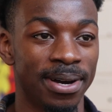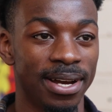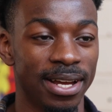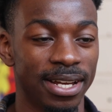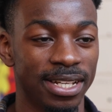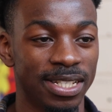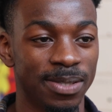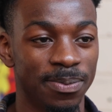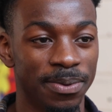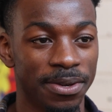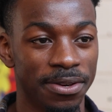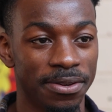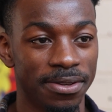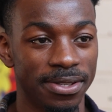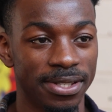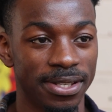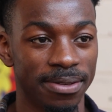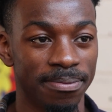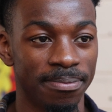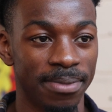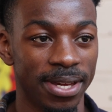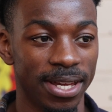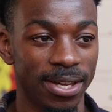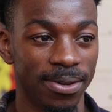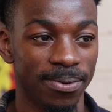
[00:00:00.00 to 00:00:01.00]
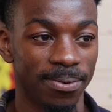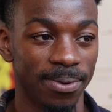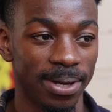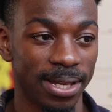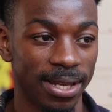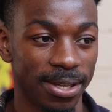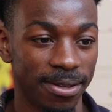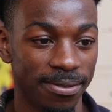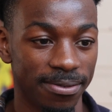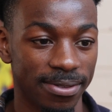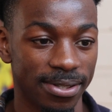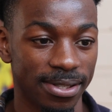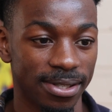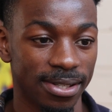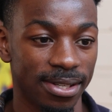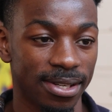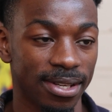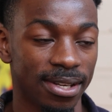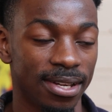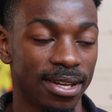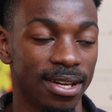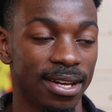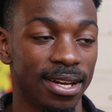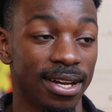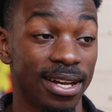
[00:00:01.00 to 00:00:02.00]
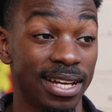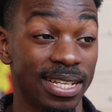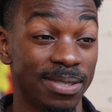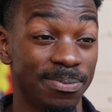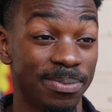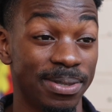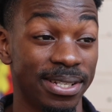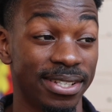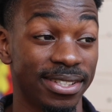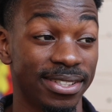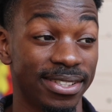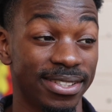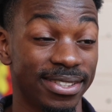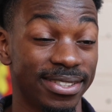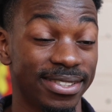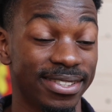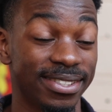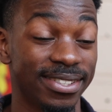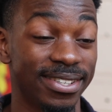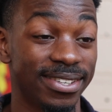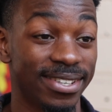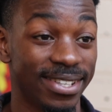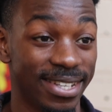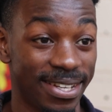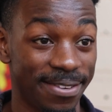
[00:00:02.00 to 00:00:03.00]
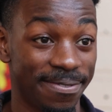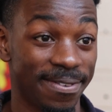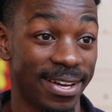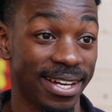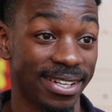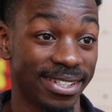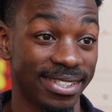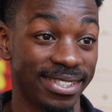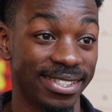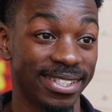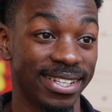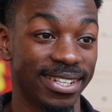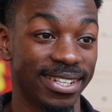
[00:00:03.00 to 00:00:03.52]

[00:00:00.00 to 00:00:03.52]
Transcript: my experience in Make Waves has been, if I can